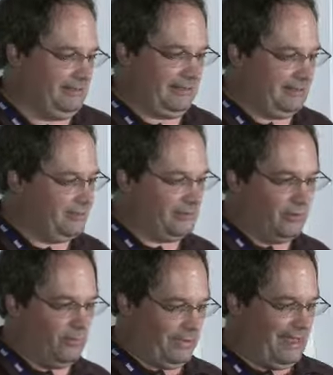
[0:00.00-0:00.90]
I don't know
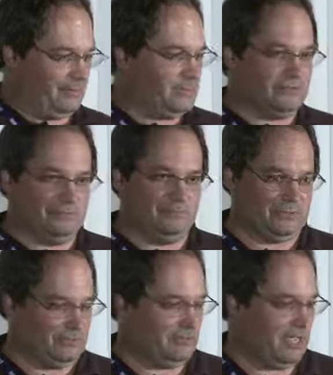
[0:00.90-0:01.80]
what happened to them,
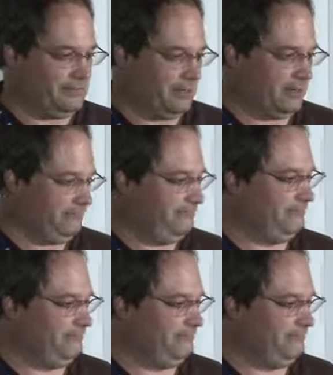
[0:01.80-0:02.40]
but they're not there.